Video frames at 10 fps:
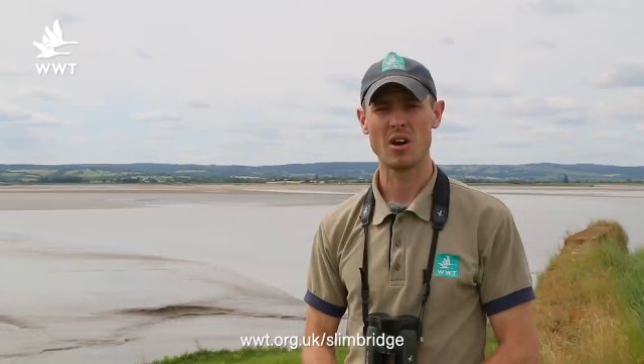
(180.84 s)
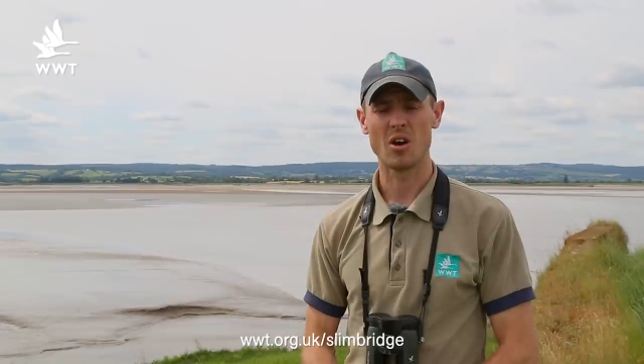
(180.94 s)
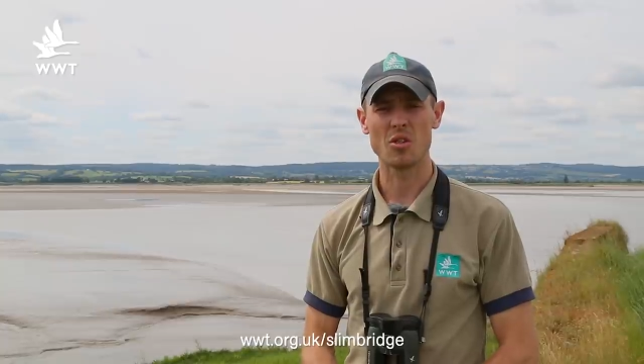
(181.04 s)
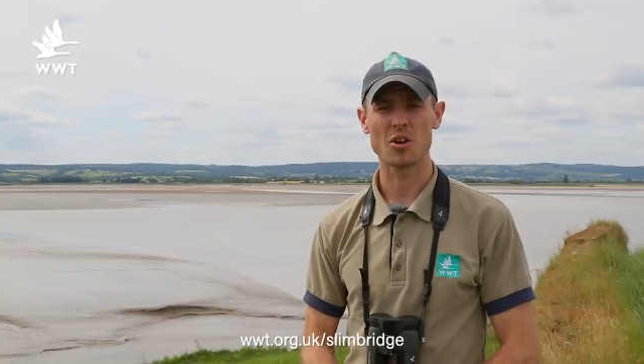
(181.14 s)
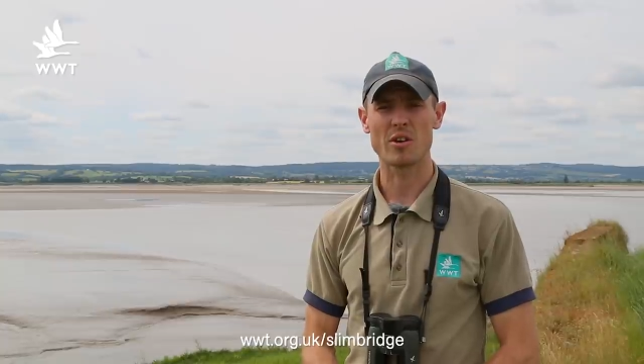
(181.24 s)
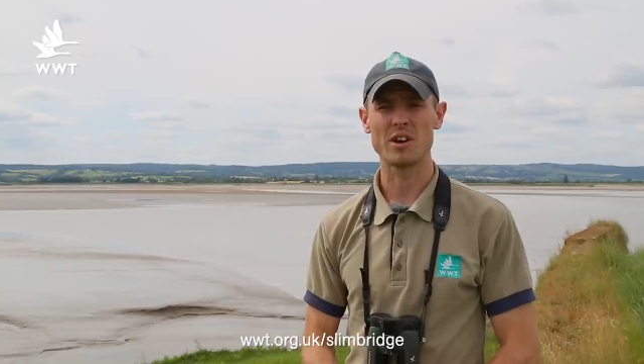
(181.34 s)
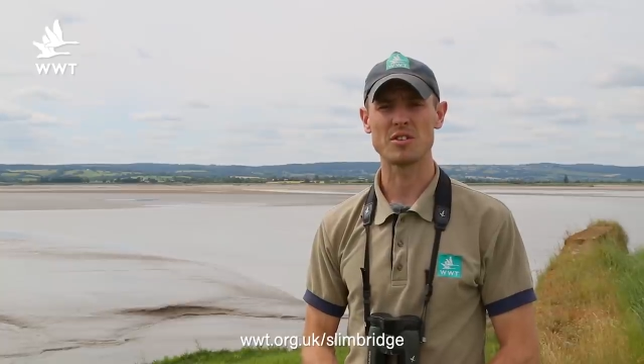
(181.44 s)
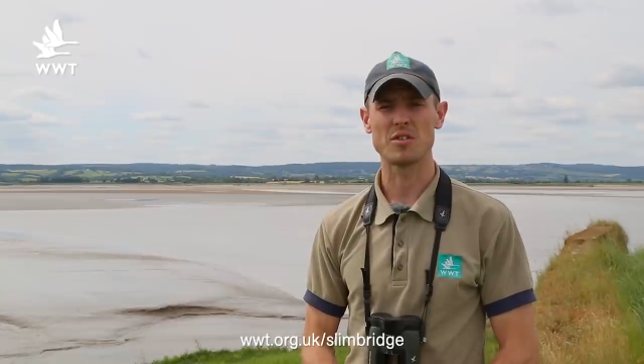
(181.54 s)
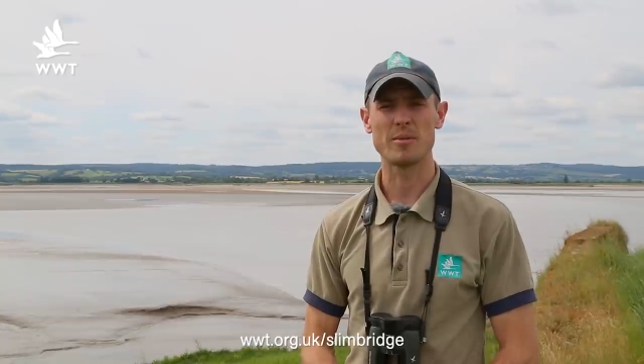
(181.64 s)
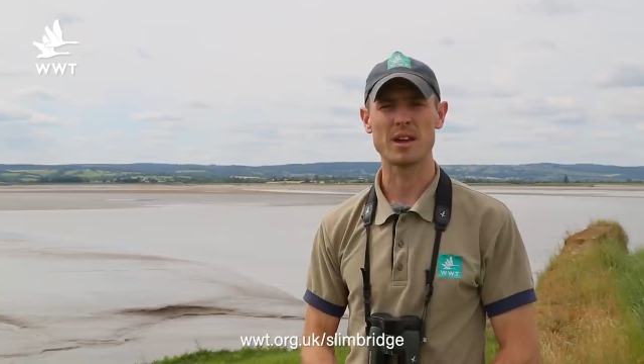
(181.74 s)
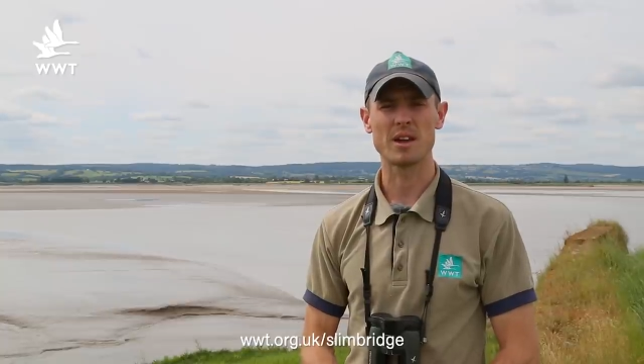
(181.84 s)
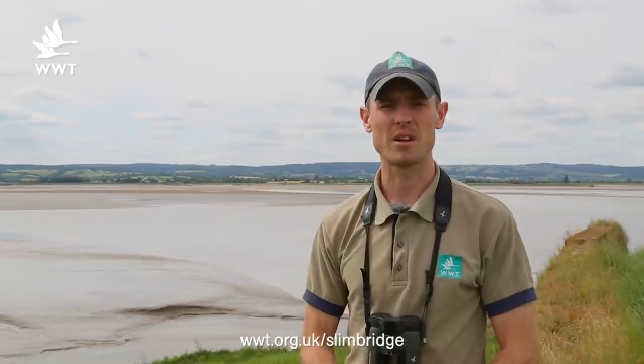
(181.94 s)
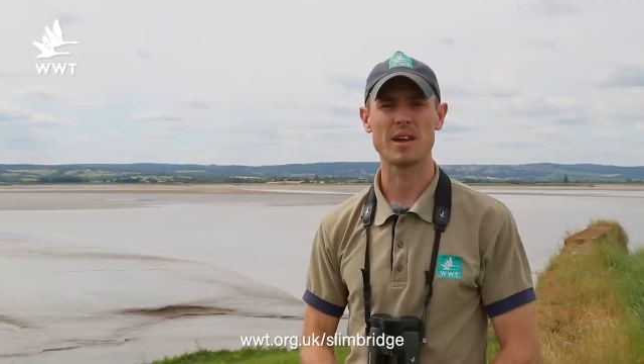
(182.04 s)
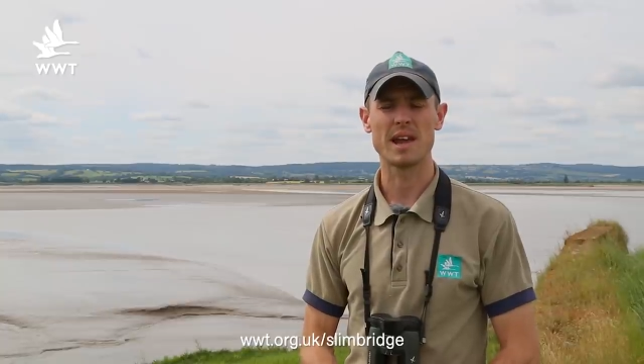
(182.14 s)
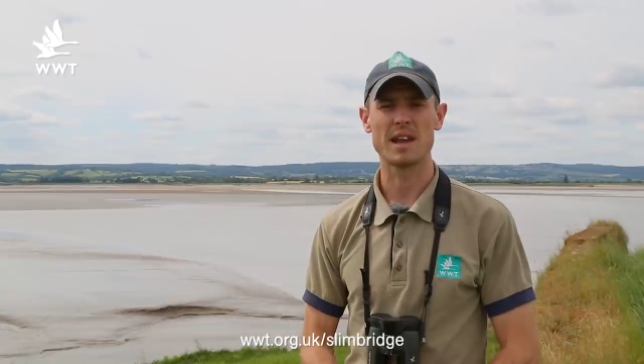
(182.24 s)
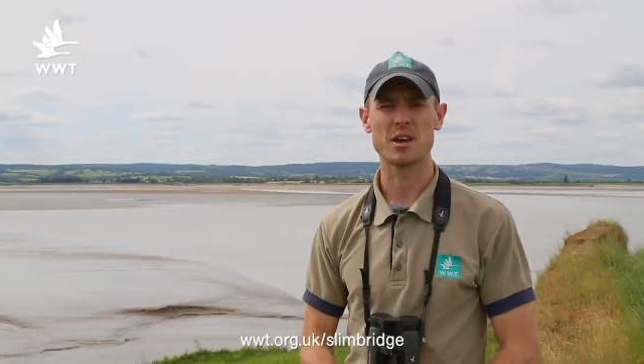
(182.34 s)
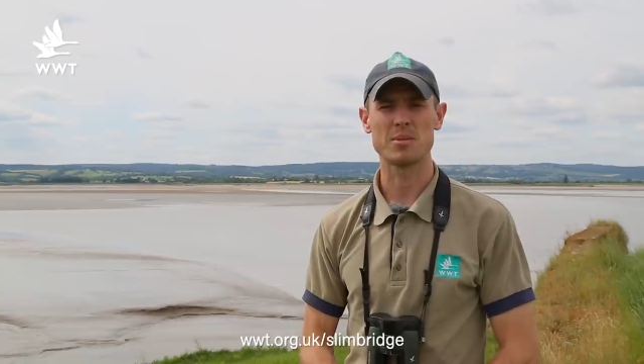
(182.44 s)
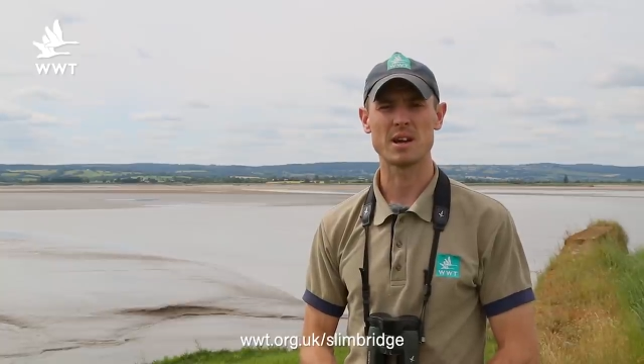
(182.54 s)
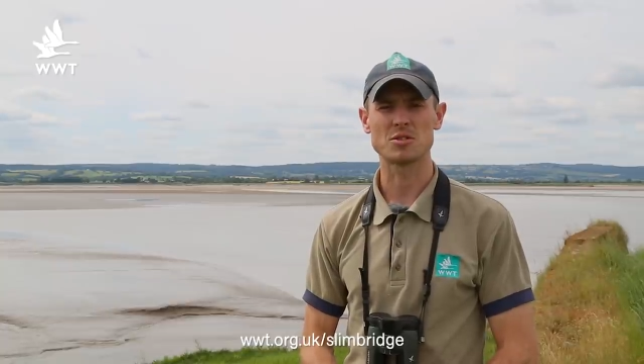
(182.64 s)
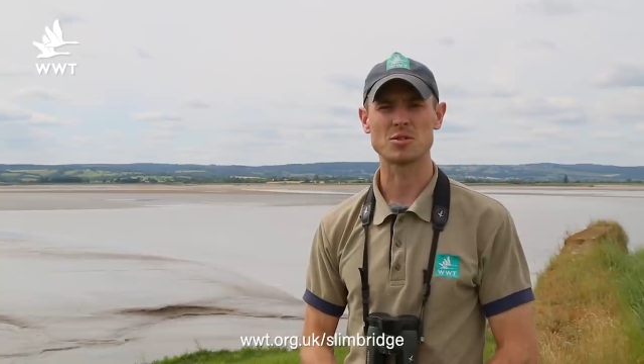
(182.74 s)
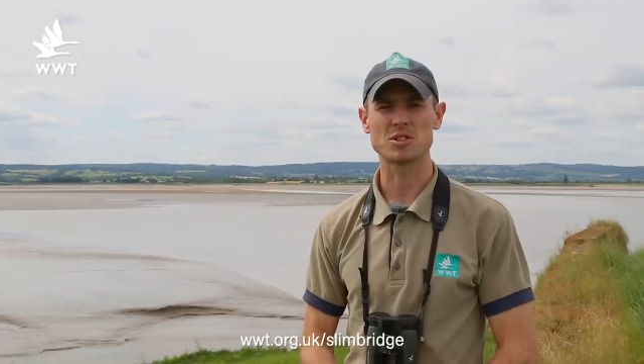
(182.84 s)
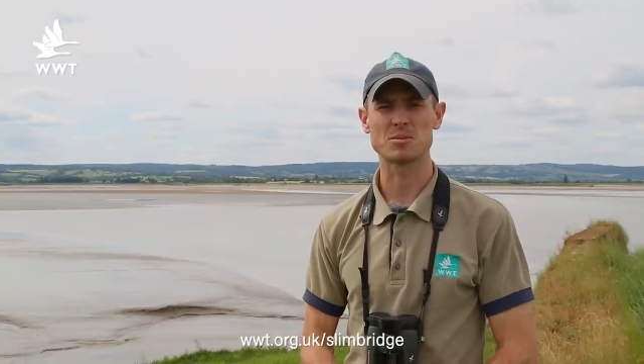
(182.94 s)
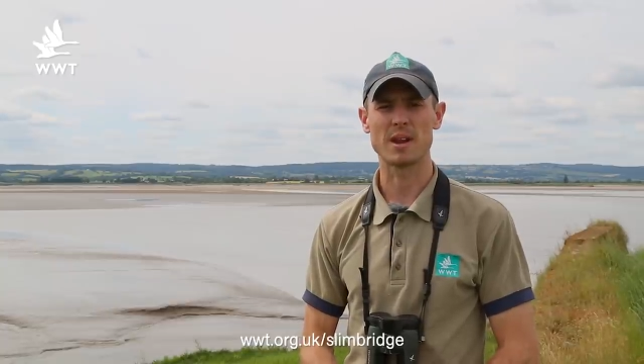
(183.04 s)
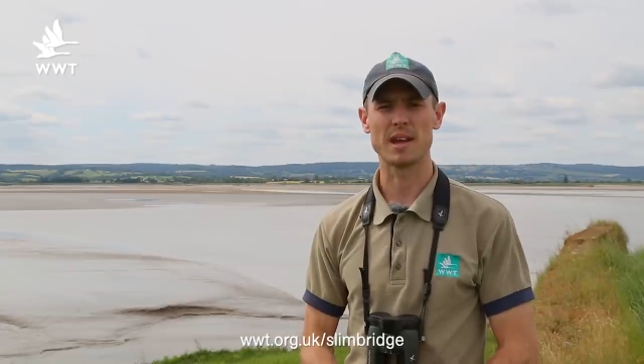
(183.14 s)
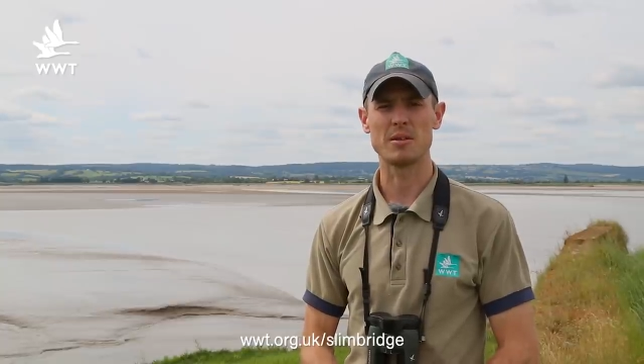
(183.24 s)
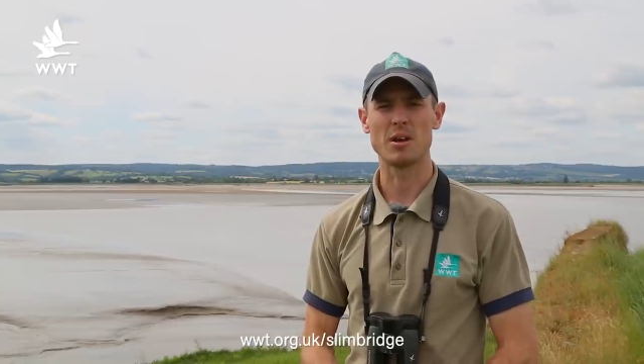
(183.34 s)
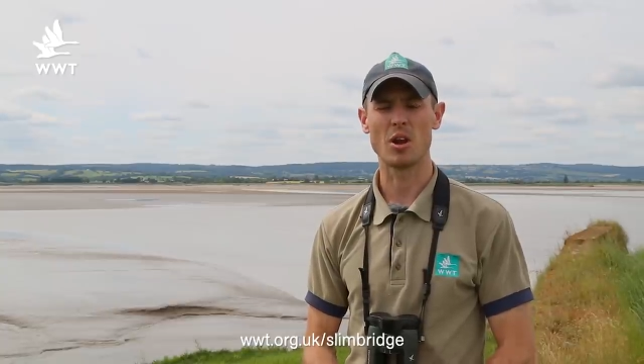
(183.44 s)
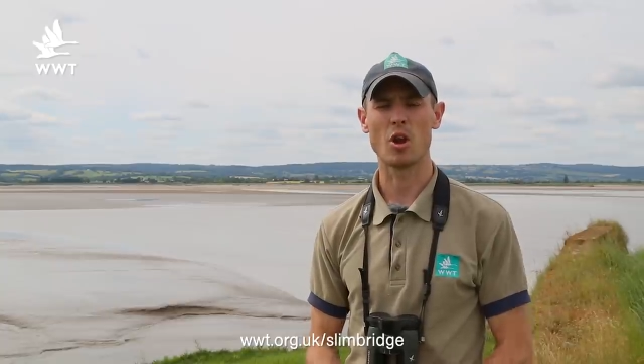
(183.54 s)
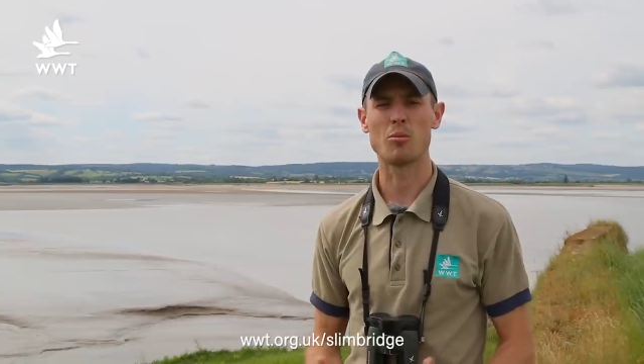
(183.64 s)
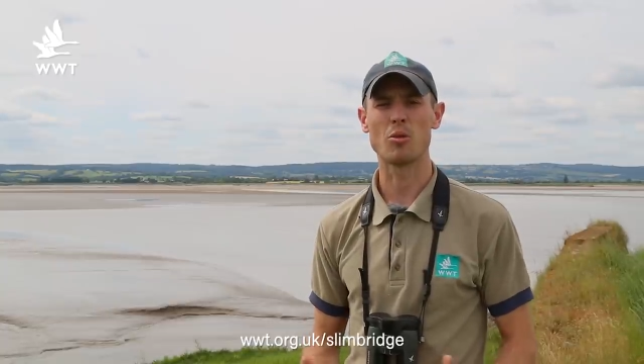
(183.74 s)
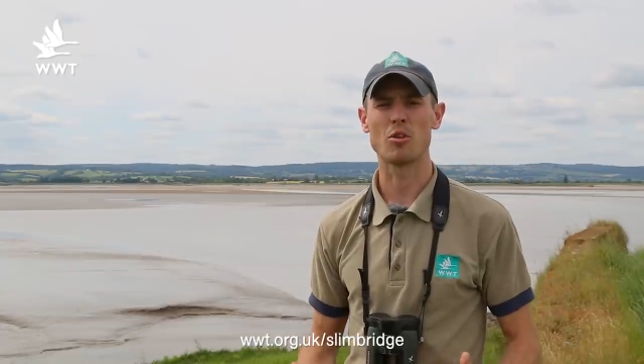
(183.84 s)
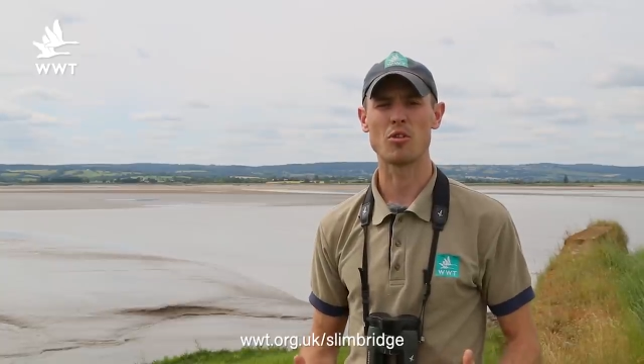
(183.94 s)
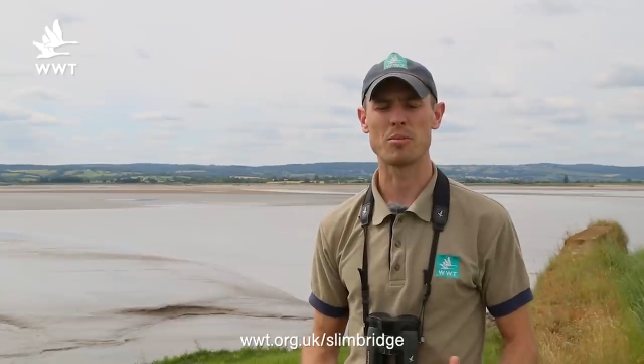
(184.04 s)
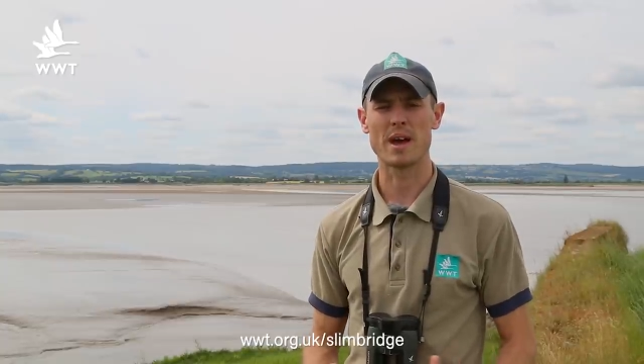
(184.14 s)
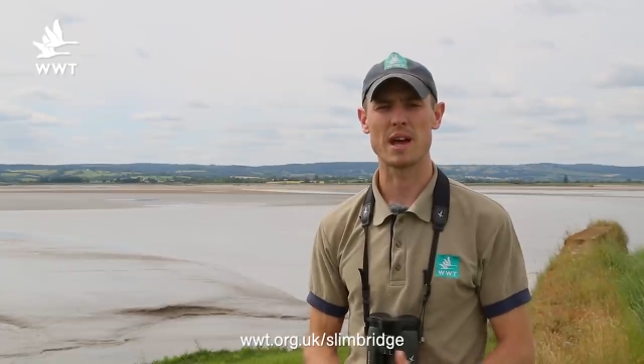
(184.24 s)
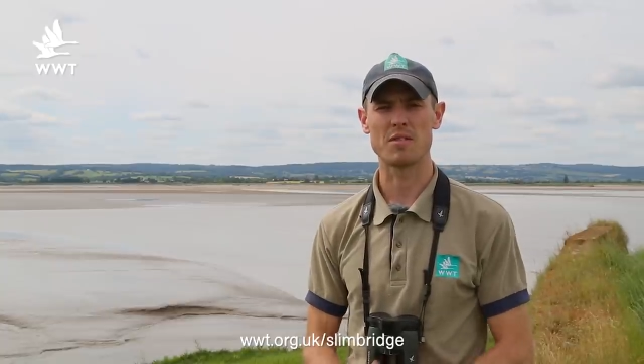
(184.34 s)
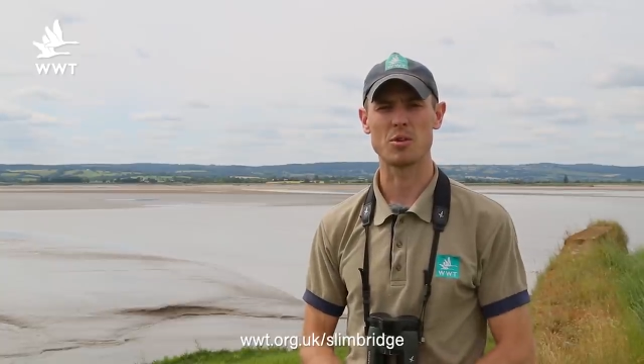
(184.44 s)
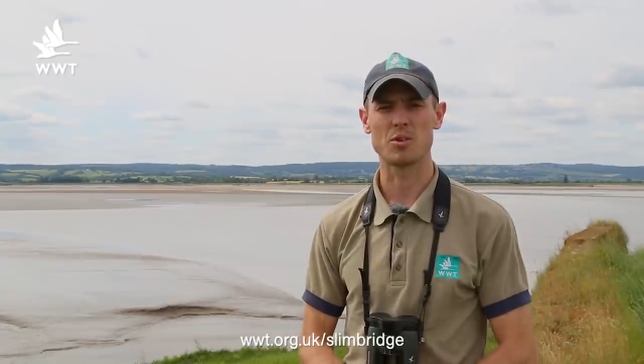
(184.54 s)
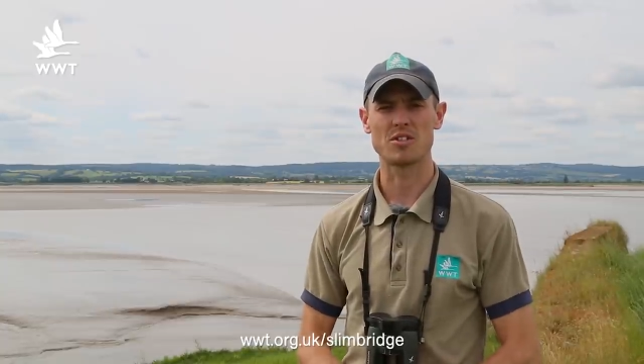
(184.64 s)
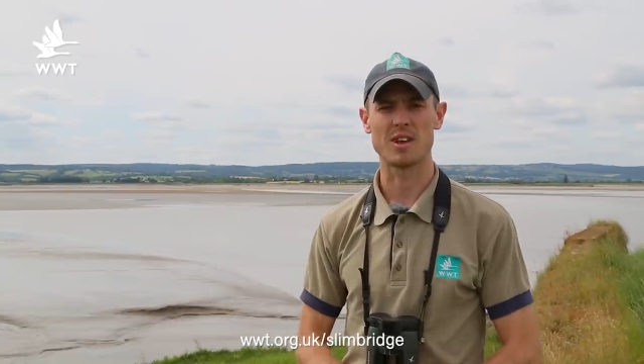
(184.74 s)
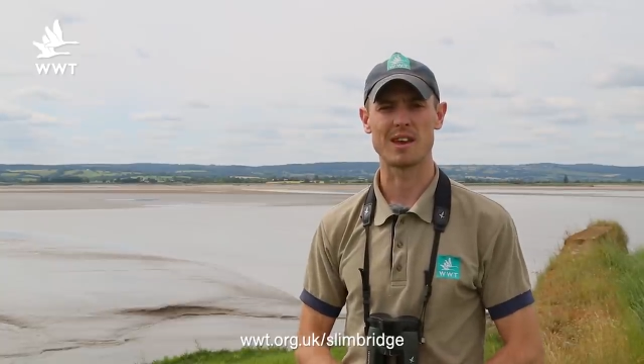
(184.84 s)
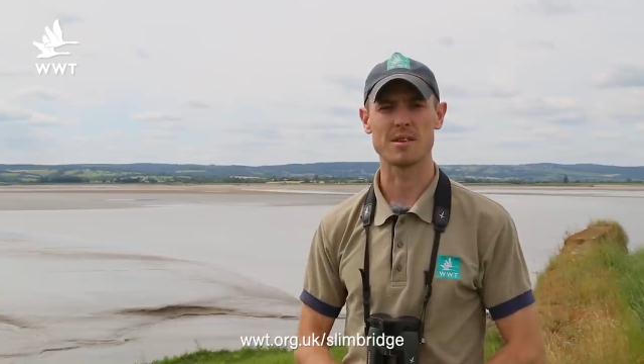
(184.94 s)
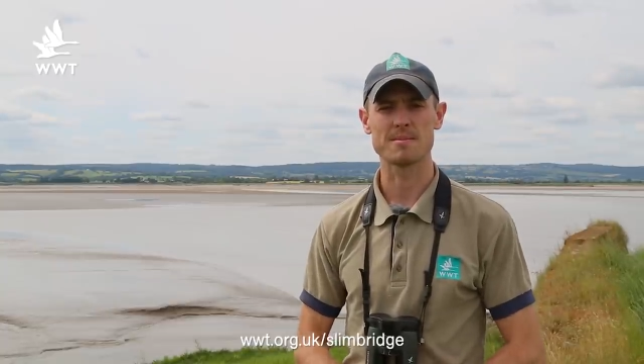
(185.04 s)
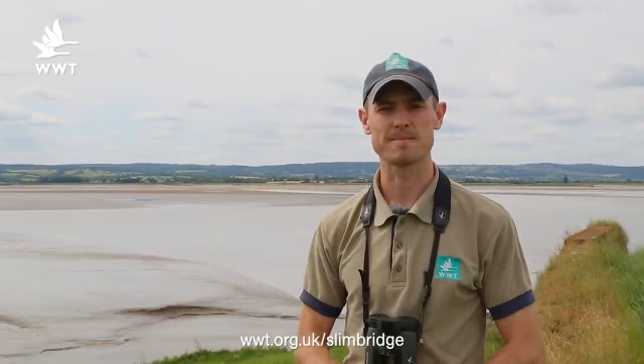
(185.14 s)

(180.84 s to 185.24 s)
on the Greater Flamingo, and he'll be able to explain a lot more of the behaviour we're seeing.